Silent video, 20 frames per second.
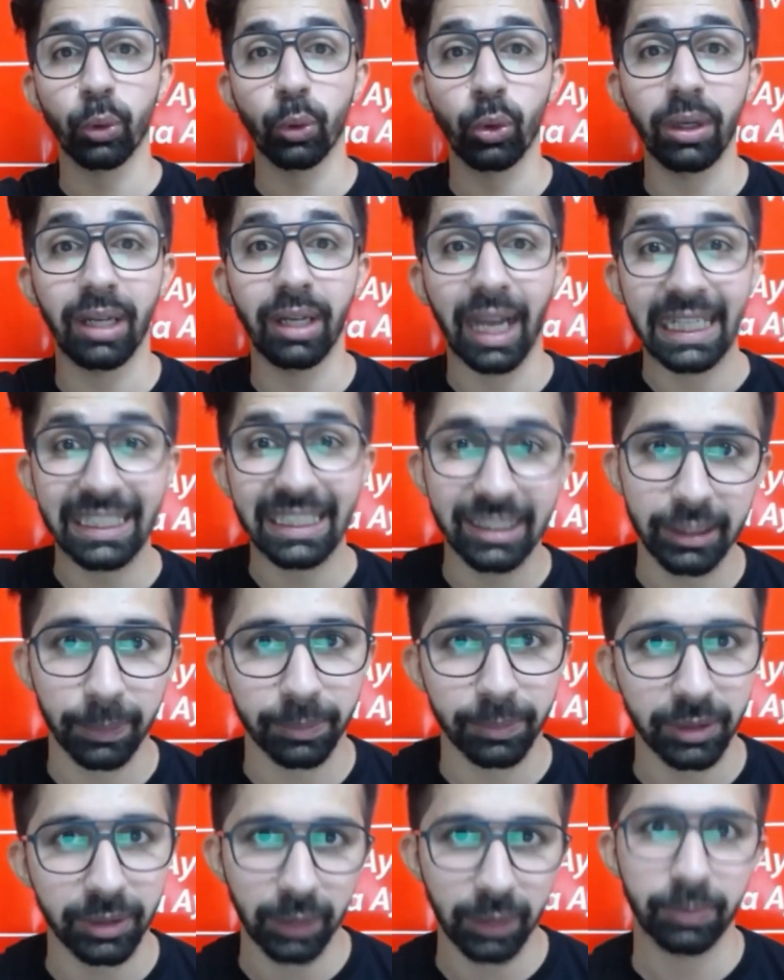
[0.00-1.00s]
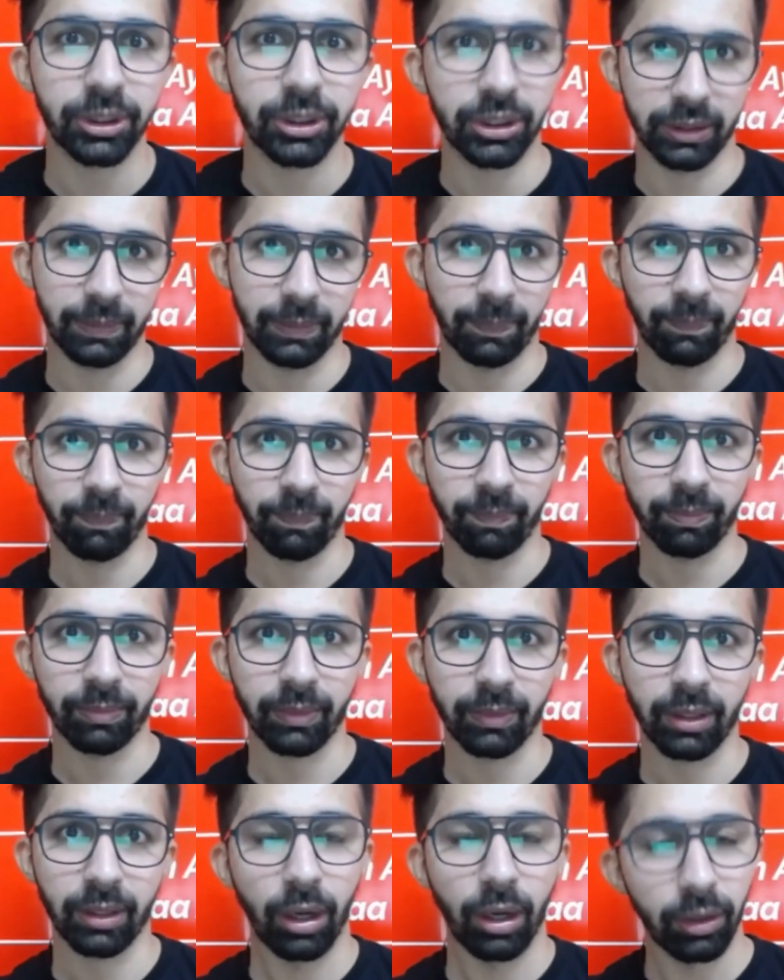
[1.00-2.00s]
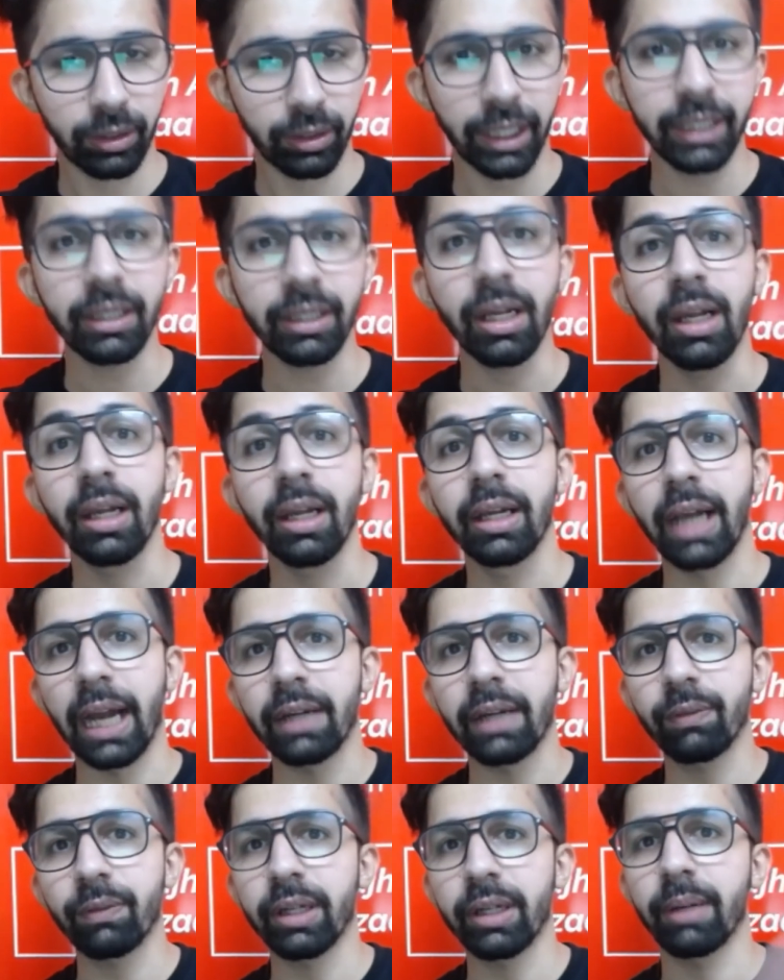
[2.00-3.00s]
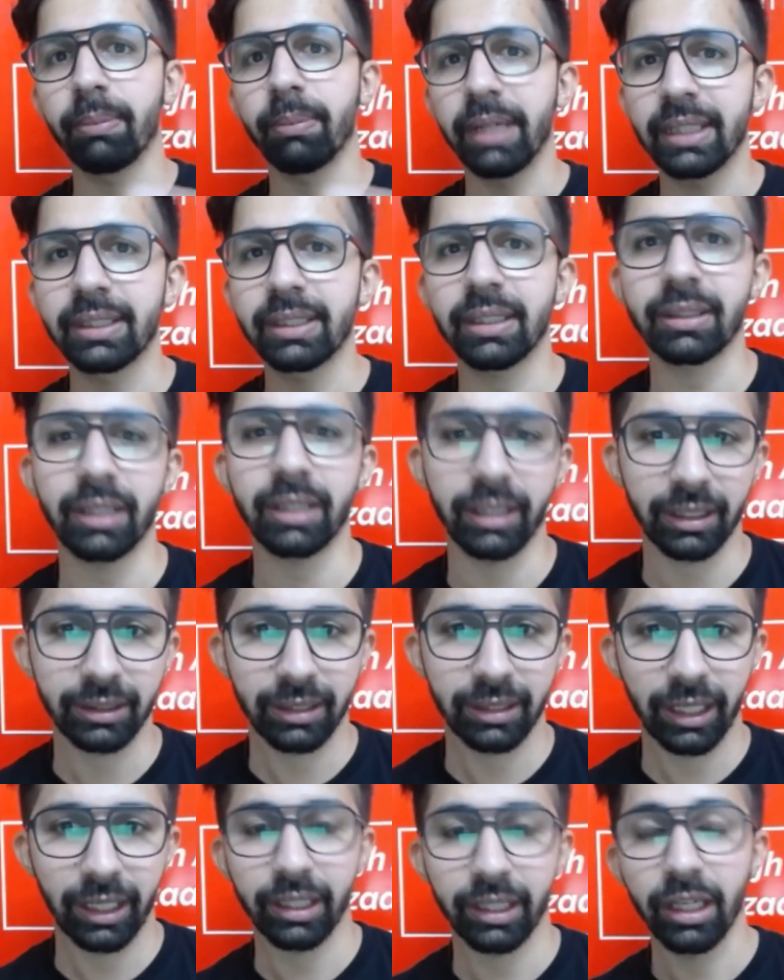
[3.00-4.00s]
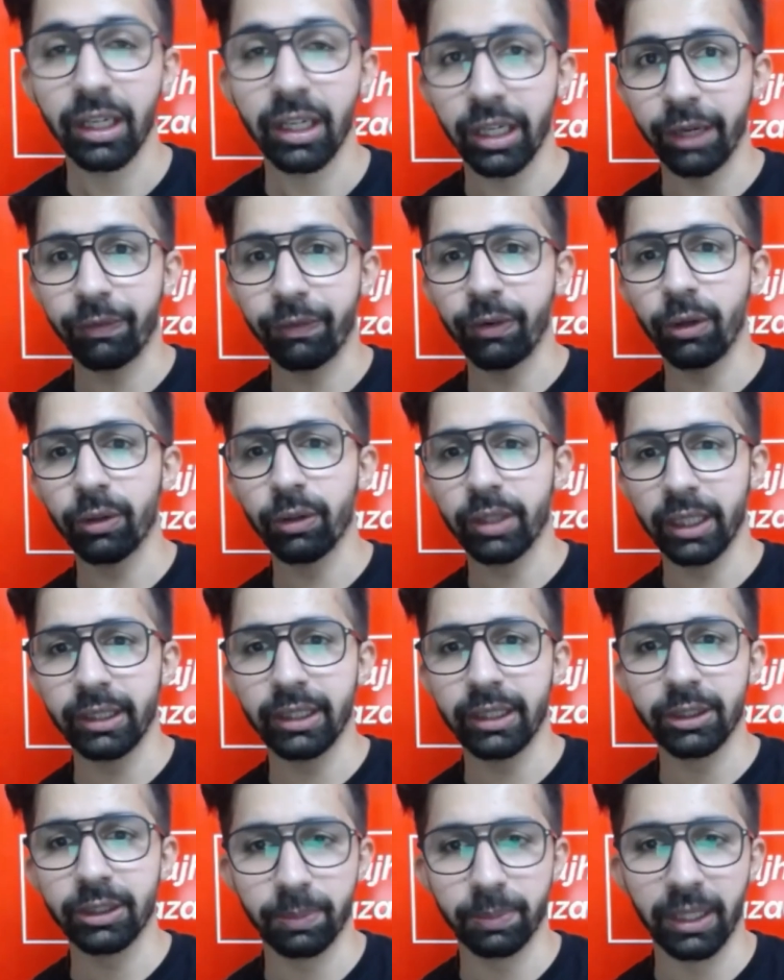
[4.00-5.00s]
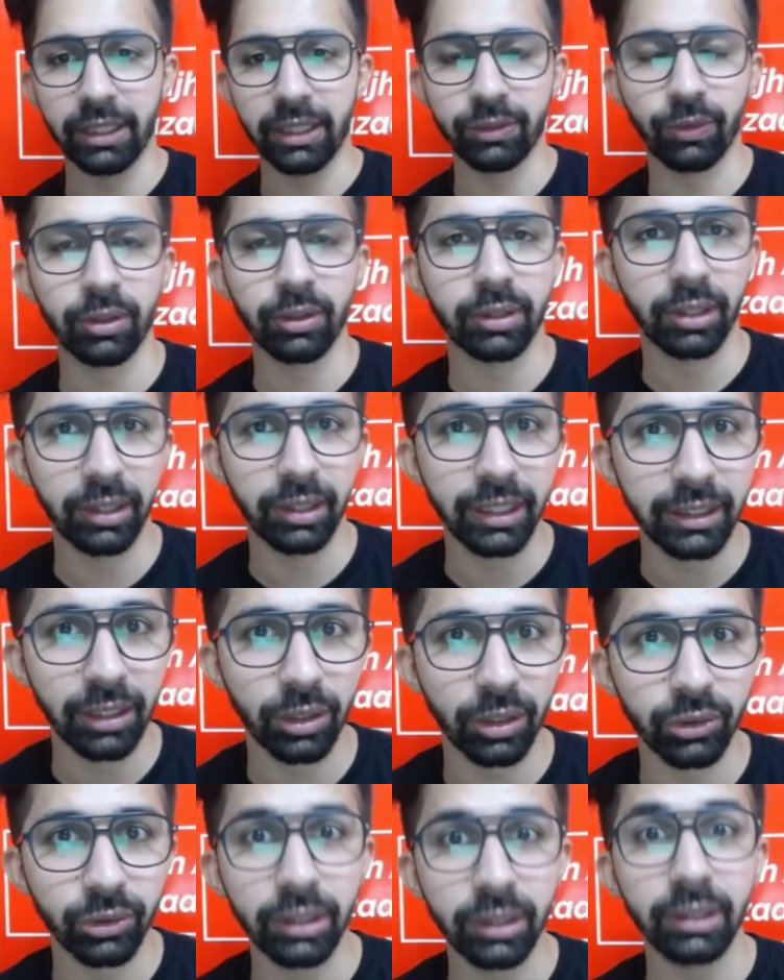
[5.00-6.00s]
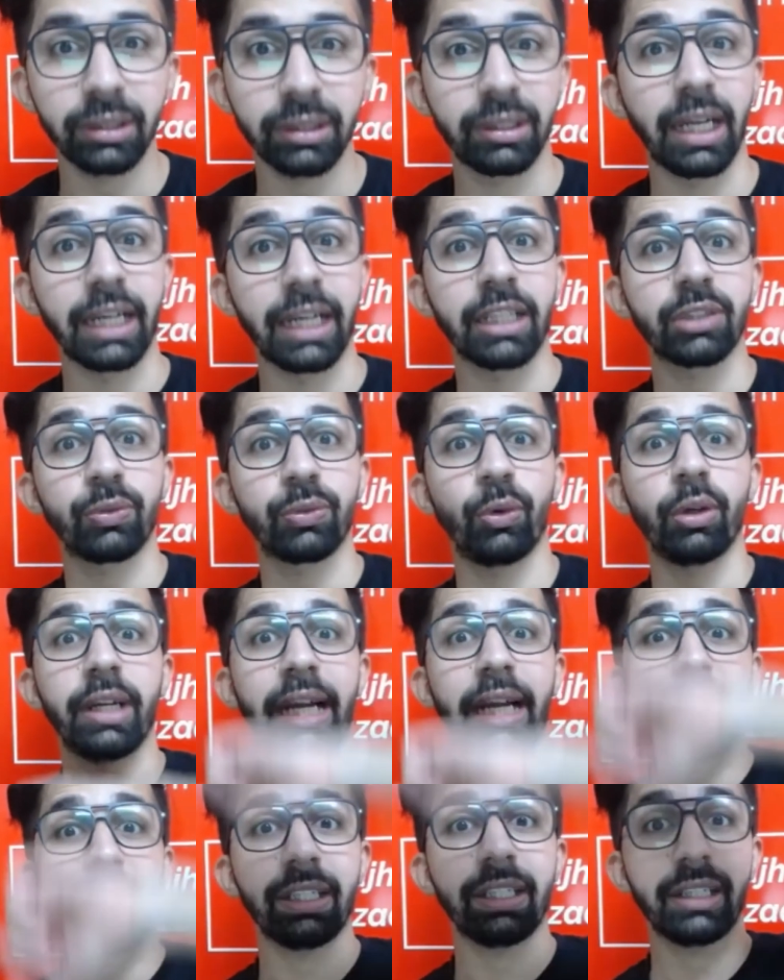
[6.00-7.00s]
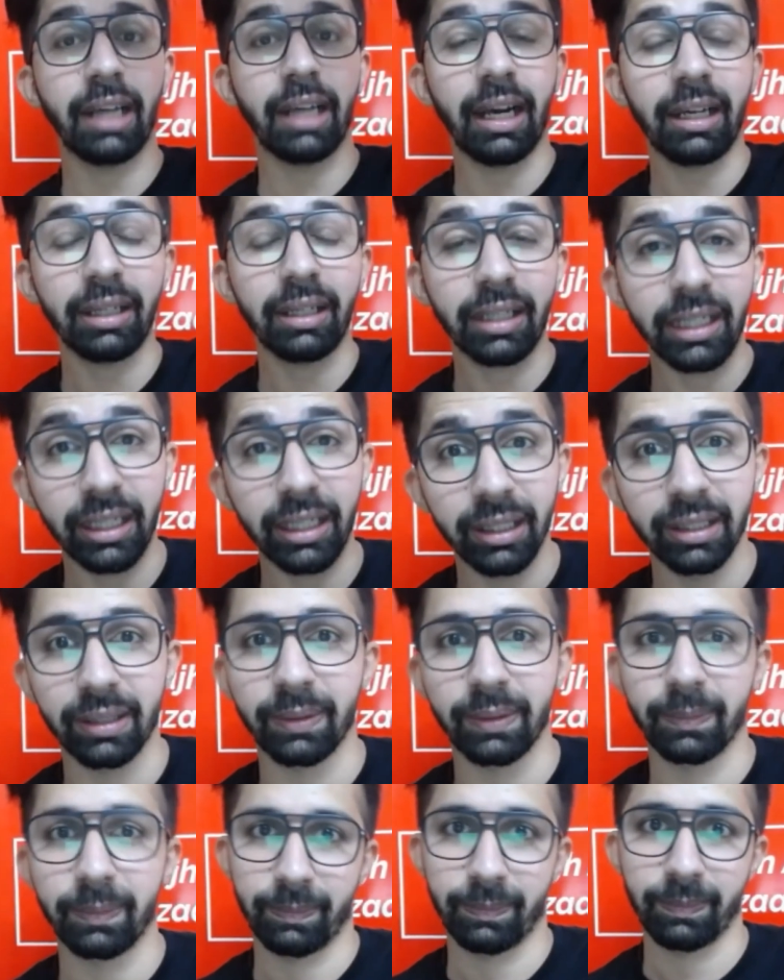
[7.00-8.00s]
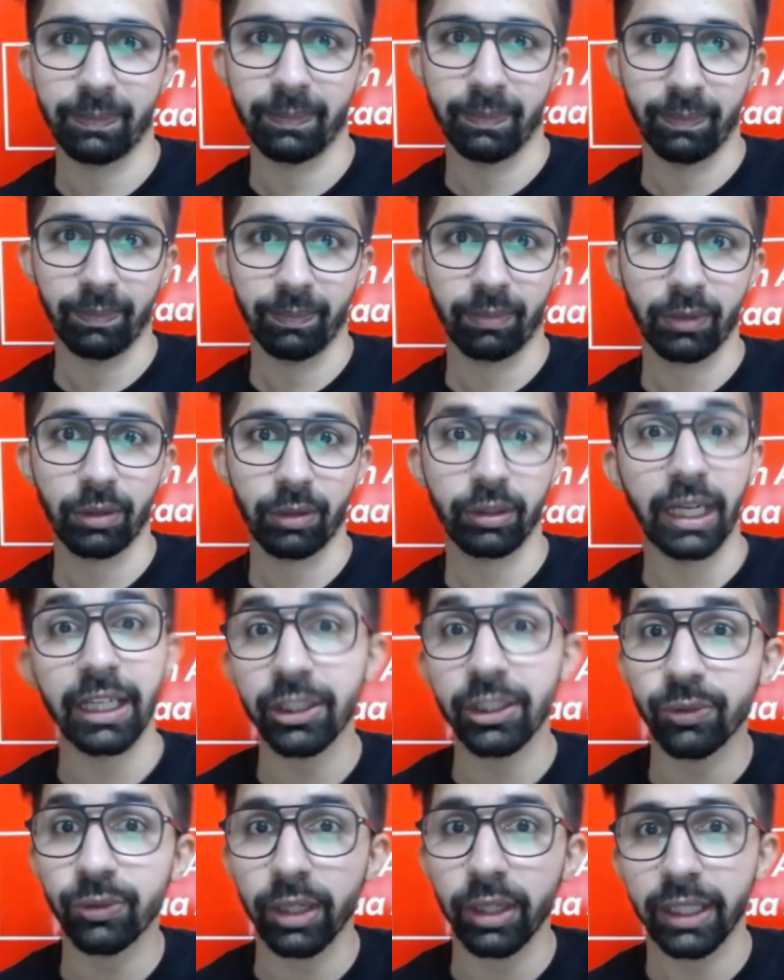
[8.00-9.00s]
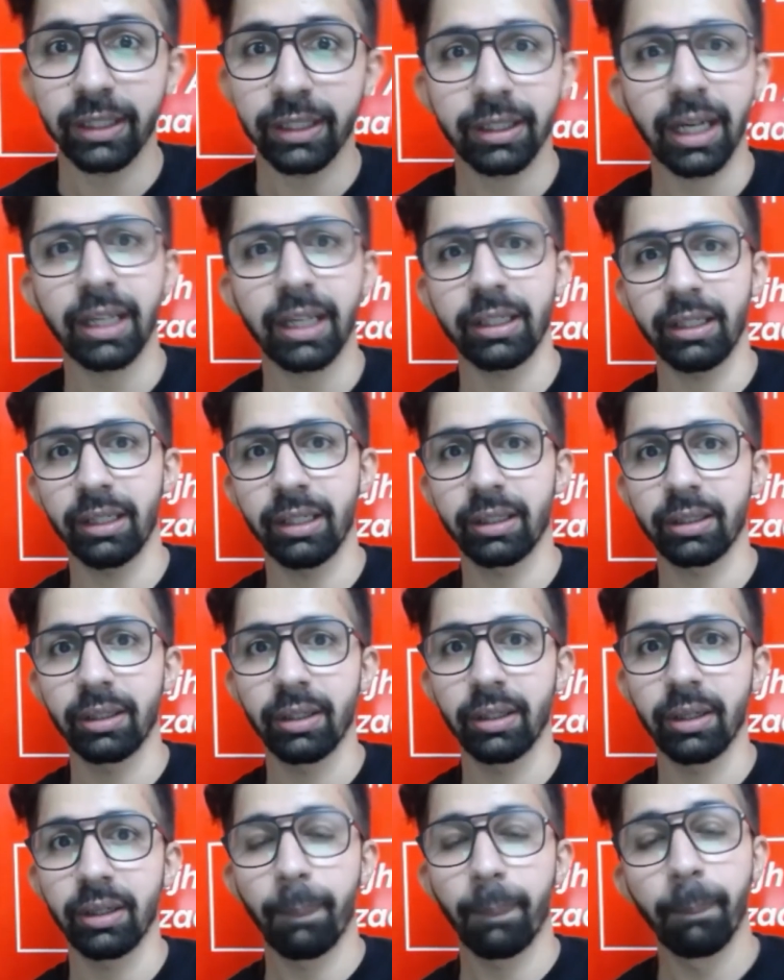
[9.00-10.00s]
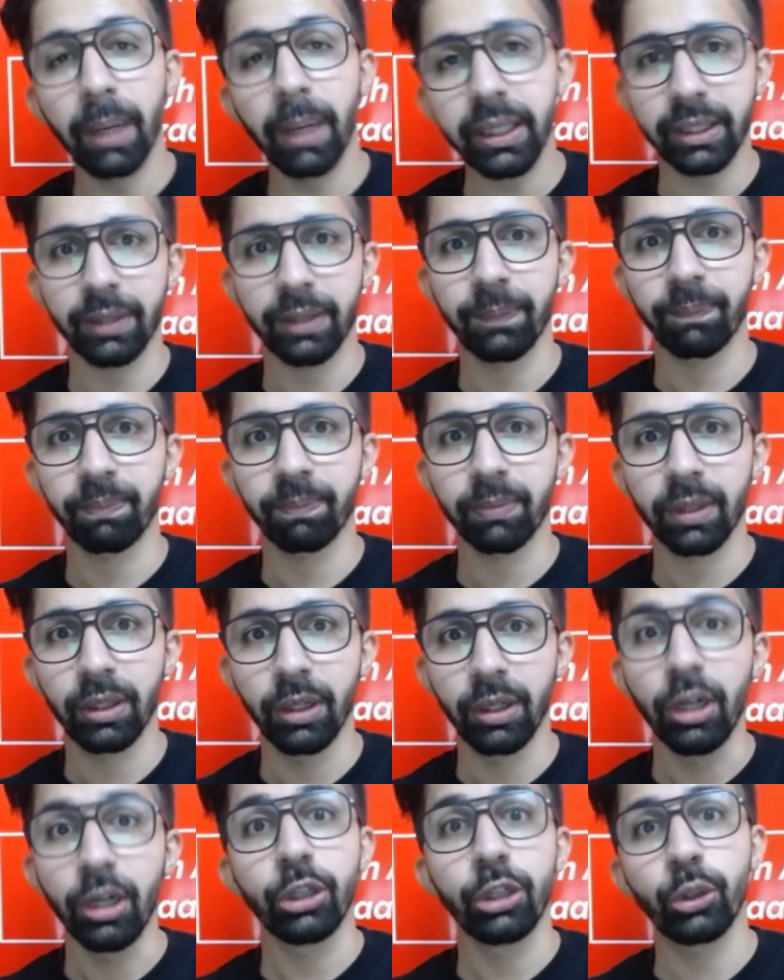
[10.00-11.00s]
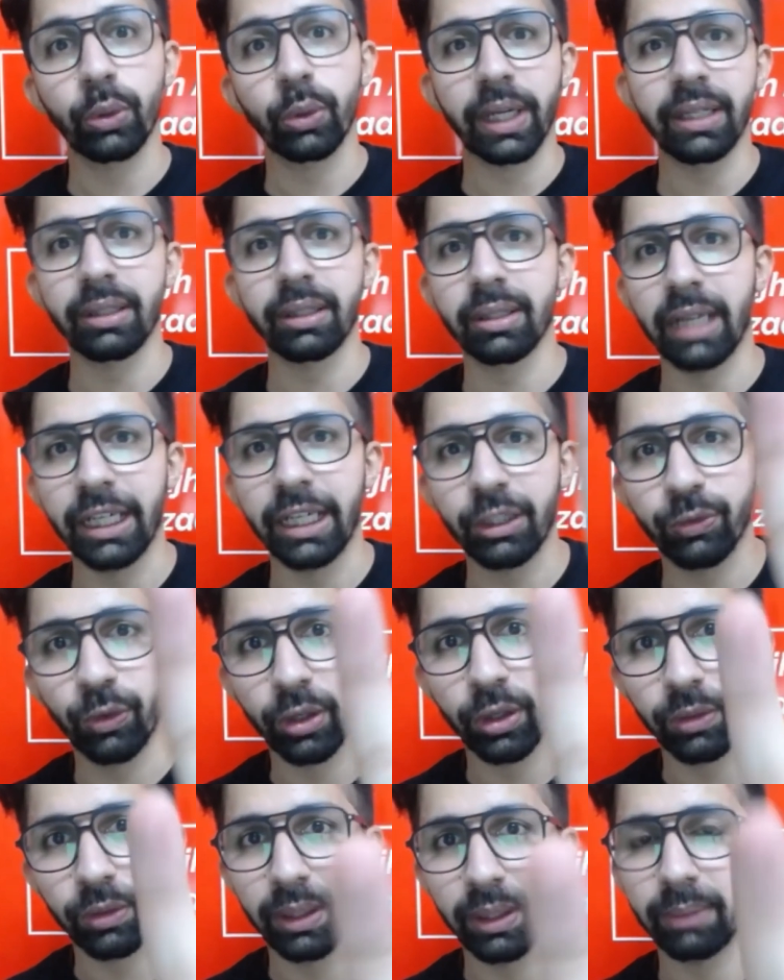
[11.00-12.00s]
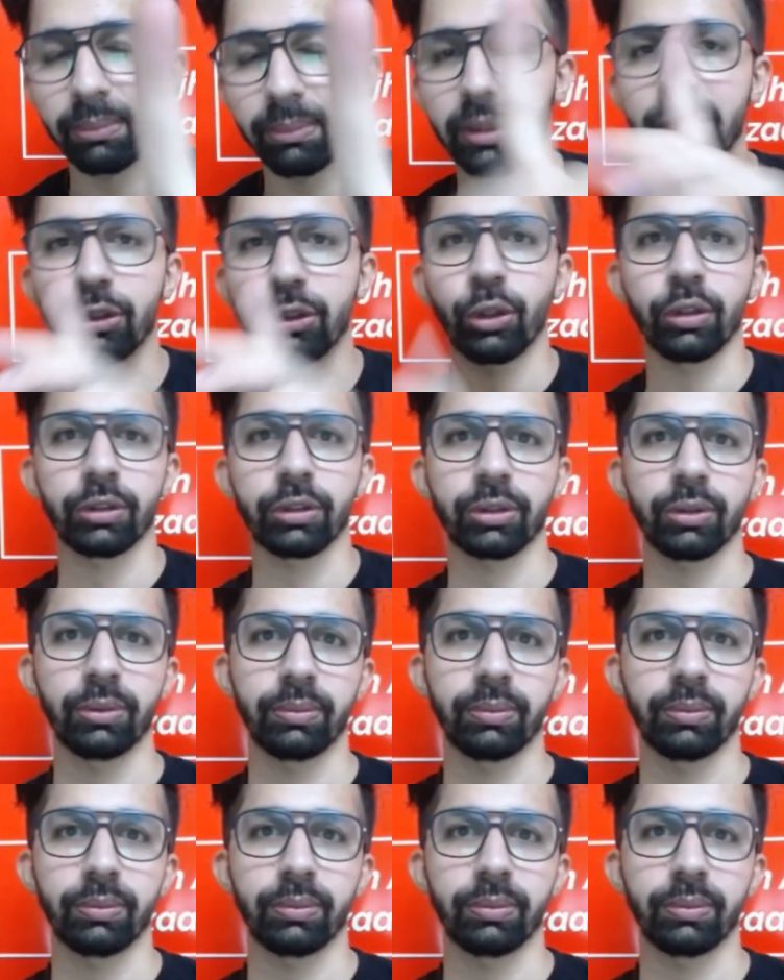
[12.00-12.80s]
Lite subscription. All right. And one amazing thing is, like, if you look at this price for 30,000, that is for entire year. That is for entire year. But you can try it for 1 month also.